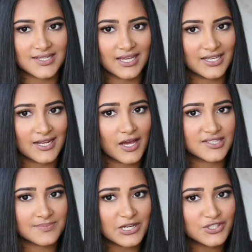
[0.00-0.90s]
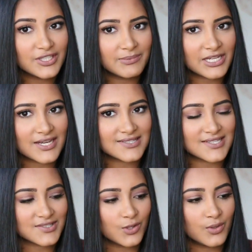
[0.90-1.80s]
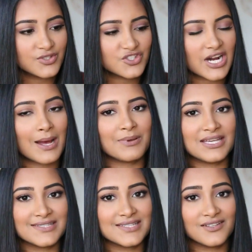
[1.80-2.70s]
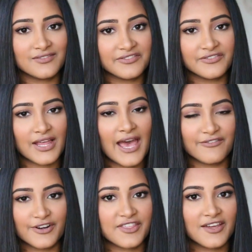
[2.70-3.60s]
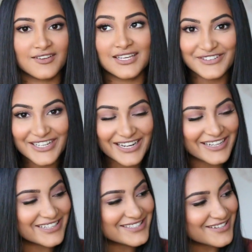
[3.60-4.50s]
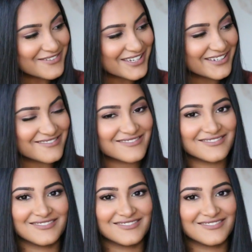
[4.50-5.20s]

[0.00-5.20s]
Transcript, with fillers: And especially because this gold strap is everything. Look at it, it's so cute.